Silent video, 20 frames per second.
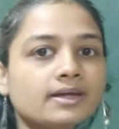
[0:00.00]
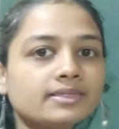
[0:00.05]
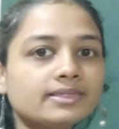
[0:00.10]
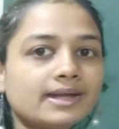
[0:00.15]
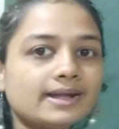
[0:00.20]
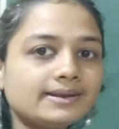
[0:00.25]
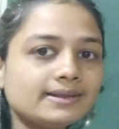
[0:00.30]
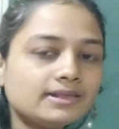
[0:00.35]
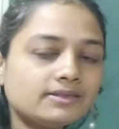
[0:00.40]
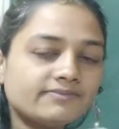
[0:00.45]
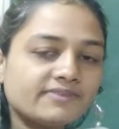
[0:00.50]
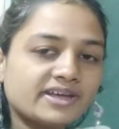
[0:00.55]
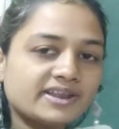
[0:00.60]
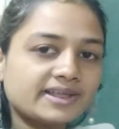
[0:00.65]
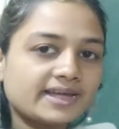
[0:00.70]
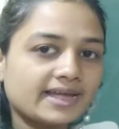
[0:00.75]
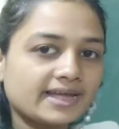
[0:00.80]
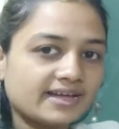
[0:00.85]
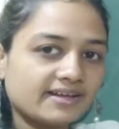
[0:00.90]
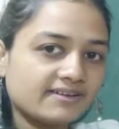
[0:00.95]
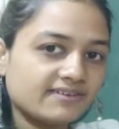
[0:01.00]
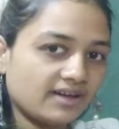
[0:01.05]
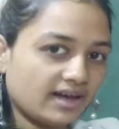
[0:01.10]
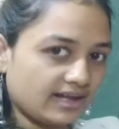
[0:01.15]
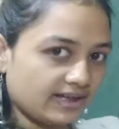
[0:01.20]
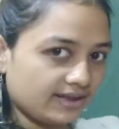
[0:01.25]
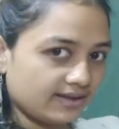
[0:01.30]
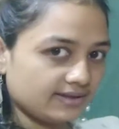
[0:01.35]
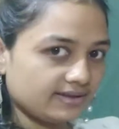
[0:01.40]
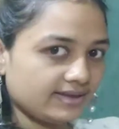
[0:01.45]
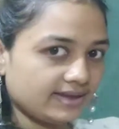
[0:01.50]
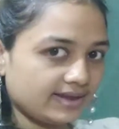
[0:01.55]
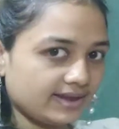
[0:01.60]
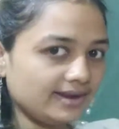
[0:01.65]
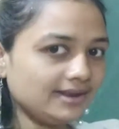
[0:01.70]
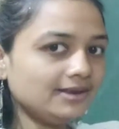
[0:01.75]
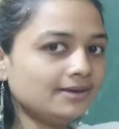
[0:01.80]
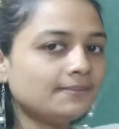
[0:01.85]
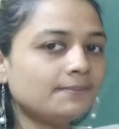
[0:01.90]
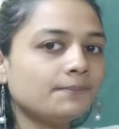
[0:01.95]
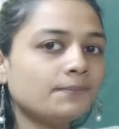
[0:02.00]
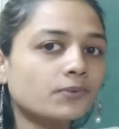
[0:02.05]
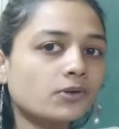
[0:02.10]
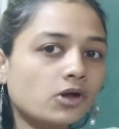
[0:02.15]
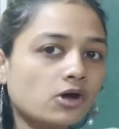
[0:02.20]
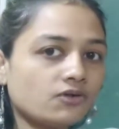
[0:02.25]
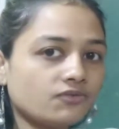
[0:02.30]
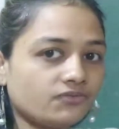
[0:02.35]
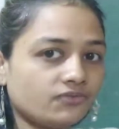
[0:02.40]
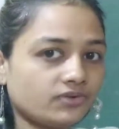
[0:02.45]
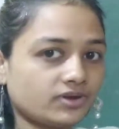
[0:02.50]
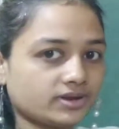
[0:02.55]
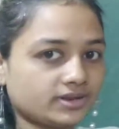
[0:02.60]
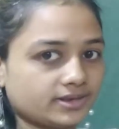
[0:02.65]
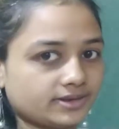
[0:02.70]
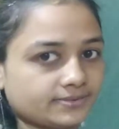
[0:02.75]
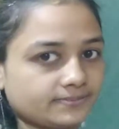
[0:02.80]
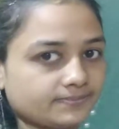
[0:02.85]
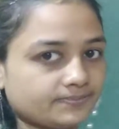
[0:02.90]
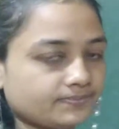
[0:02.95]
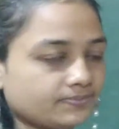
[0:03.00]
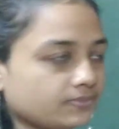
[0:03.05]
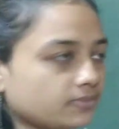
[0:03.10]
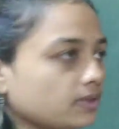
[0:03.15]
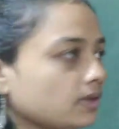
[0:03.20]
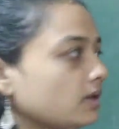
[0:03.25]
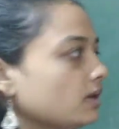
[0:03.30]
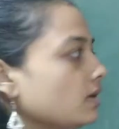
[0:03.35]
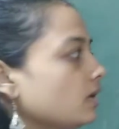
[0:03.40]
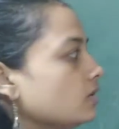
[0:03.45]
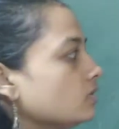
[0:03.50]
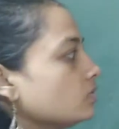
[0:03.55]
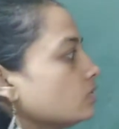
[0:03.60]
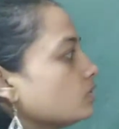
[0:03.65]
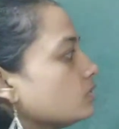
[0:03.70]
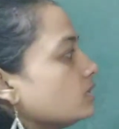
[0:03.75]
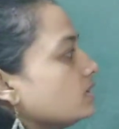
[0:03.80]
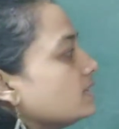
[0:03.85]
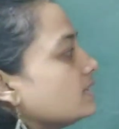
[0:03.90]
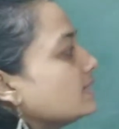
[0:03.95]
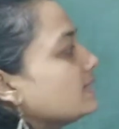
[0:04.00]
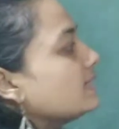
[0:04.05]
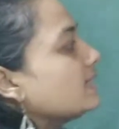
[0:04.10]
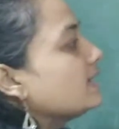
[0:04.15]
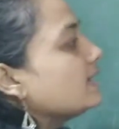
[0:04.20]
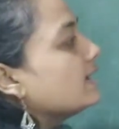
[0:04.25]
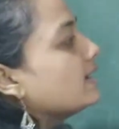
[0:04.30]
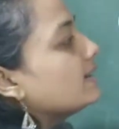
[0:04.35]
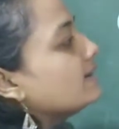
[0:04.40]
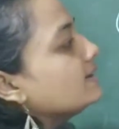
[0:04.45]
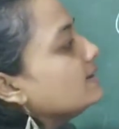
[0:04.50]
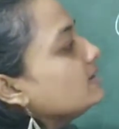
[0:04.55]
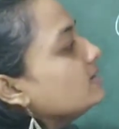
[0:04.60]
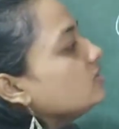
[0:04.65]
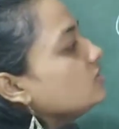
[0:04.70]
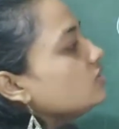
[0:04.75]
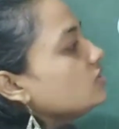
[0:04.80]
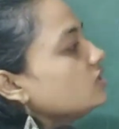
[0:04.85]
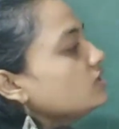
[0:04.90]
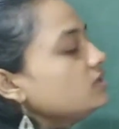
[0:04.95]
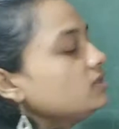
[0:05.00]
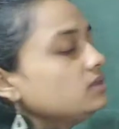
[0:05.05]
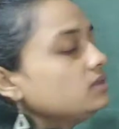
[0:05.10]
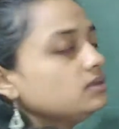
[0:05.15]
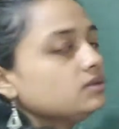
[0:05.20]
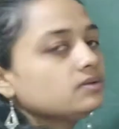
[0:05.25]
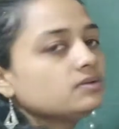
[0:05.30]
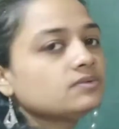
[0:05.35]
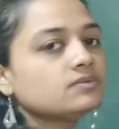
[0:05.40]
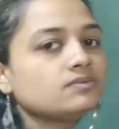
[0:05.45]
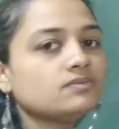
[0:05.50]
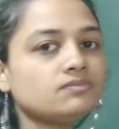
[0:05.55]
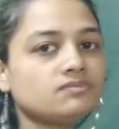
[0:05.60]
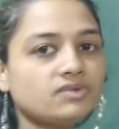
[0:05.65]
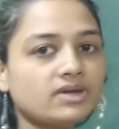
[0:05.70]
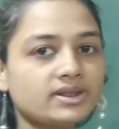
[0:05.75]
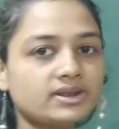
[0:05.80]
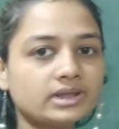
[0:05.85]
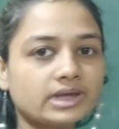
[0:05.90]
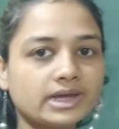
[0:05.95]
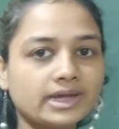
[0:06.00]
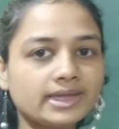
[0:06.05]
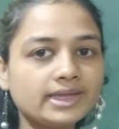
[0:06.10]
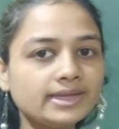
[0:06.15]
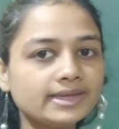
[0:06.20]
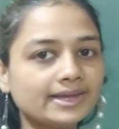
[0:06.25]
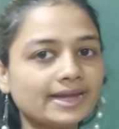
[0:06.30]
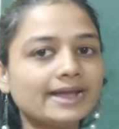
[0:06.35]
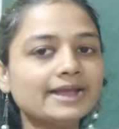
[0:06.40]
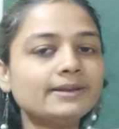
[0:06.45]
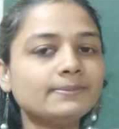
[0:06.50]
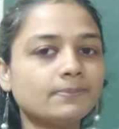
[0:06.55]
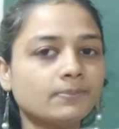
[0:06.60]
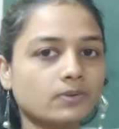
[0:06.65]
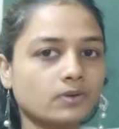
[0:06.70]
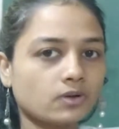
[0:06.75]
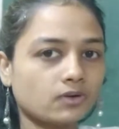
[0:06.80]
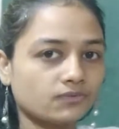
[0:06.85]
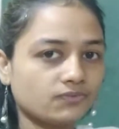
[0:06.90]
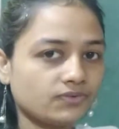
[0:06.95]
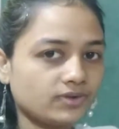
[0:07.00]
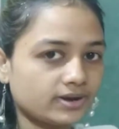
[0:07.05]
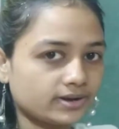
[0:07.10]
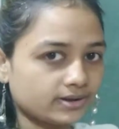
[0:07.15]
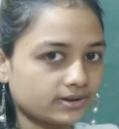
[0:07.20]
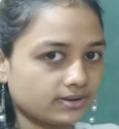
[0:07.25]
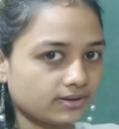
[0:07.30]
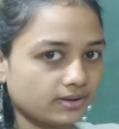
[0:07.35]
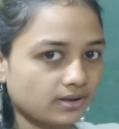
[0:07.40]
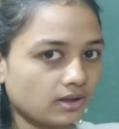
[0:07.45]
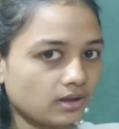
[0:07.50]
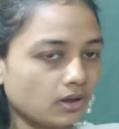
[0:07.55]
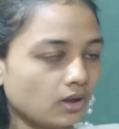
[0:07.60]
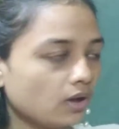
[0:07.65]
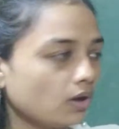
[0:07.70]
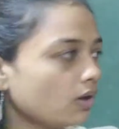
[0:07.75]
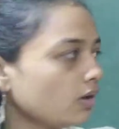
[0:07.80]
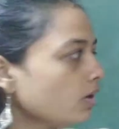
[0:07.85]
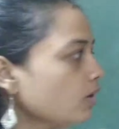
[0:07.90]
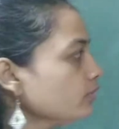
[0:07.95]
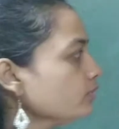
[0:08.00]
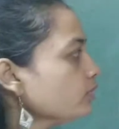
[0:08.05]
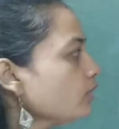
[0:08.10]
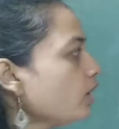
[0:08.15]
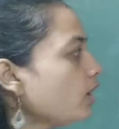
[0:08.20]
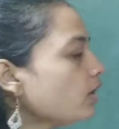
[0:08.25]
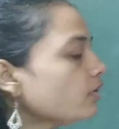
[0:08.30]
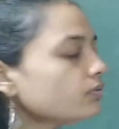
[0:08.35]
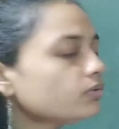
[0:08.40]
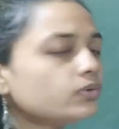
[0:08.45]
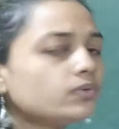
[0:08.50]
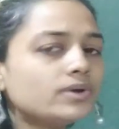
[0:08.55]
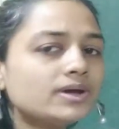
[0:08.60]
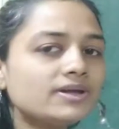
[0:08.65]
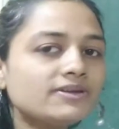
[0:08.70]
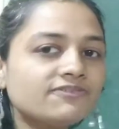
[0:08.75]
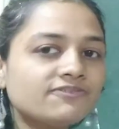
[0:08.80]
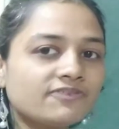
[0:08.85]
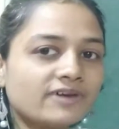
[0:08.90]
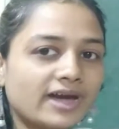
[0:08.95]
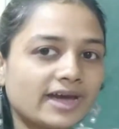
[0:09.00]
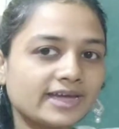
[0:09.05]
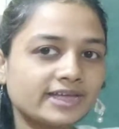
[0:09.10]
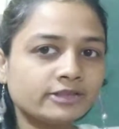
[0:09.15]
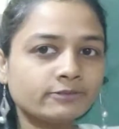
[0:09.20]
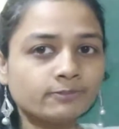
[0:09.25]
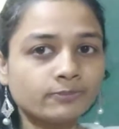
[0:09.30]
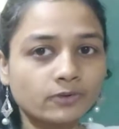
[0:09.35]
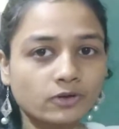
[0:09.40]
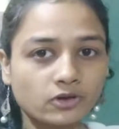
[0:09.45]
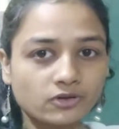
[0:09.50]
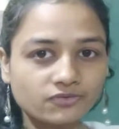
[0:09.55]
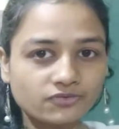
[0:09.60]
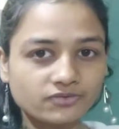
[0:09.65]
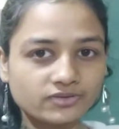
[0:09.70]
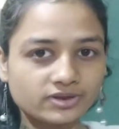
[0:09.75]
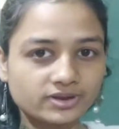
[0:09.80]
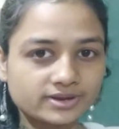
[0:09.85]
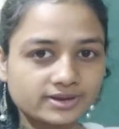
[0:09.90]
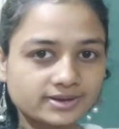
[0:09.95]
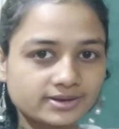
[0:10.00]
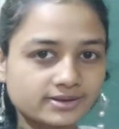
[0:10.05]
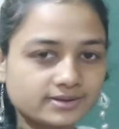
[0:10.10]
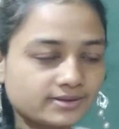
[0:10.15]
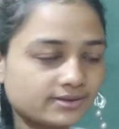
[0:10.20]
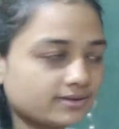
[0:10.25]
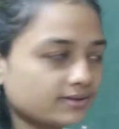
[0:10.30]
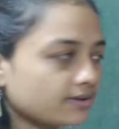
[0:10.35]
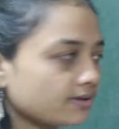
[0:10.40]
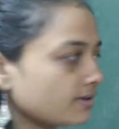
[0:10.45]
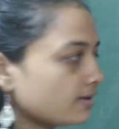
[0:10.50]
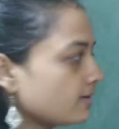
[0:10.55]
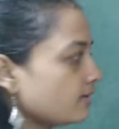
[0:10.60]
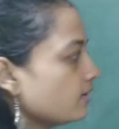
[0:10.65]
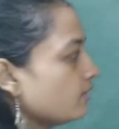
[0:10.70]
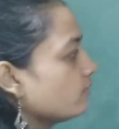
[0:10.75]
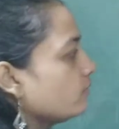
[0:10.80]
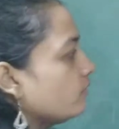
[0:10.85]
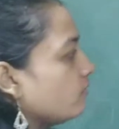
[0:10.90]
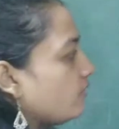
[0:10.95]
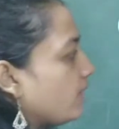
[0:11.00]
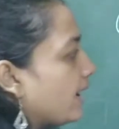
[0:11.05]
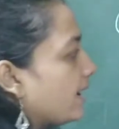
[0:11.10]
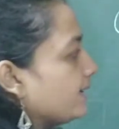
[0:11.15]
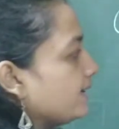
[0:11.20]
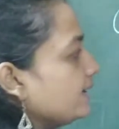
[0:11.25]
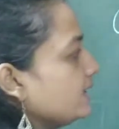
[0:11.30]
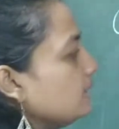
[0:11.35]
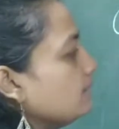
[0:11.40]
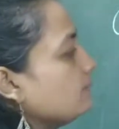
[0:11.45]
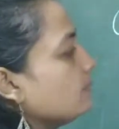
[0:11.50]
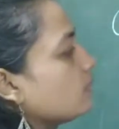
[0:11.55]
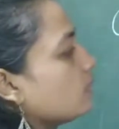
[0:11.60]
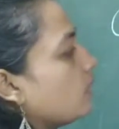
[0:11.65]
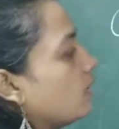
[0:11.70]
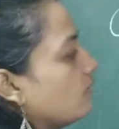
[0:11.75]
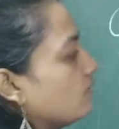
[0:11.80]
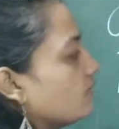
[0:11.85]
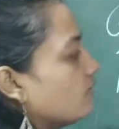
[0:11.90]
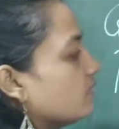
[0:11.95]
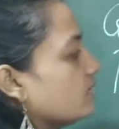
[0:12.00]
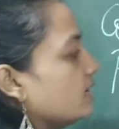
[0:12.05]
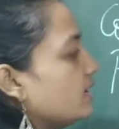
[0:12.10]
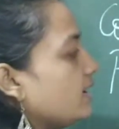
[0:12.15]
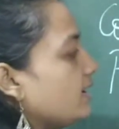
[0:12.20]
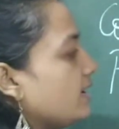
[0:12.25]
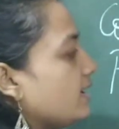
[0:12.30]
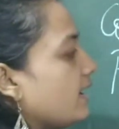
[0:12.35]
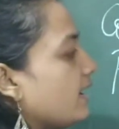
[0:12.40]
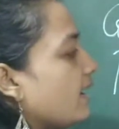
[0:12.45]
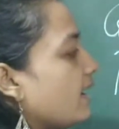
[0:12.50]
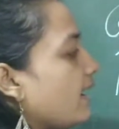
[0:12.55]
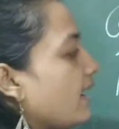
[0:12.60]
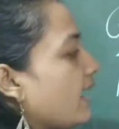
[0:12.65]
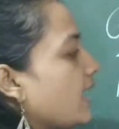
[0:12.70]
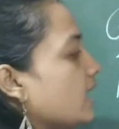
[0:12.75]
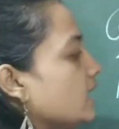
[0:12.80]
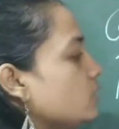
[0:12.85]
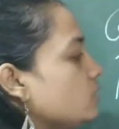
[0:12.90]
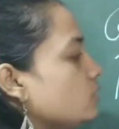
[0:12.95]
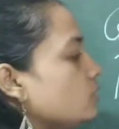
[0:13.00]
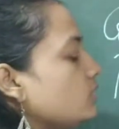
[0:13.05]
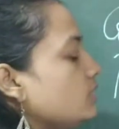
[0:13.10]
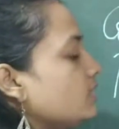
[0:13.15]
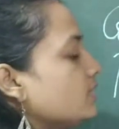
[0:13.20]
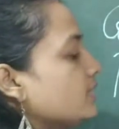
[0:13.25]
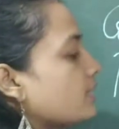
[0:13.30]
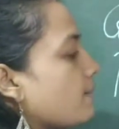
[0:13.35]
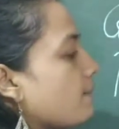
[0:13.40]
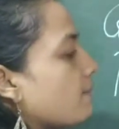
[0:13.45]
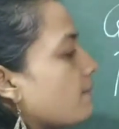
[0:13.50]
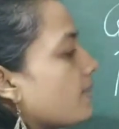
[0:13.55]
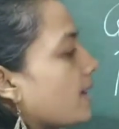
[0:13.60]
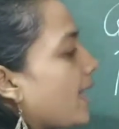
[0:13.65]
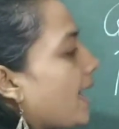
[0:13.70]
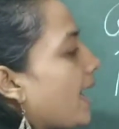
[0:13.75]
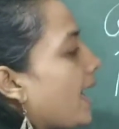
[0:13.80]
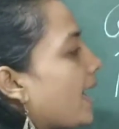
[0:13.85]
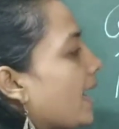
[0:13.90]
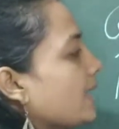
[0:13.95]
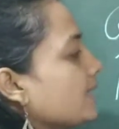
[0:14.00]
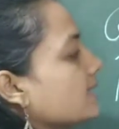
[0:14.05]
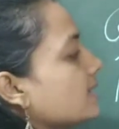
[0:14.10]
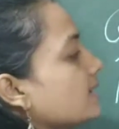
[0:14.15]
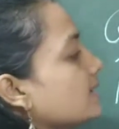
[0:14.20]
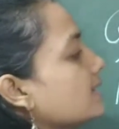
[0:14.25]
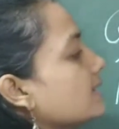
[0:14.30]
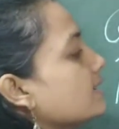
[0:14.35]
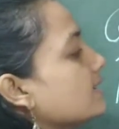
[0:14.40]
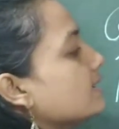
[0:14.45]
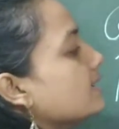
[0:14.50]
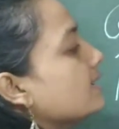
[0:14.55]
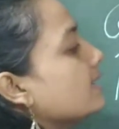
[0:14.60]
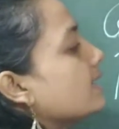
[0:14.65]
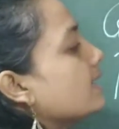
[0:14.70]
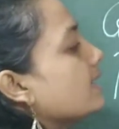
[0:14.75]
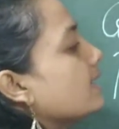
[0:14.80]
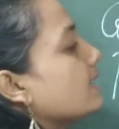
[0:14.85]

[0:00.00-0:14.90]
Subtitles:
That is when I get profit. So this is the condition when I get profit. So how do I find profit? Finding profit, I should subtract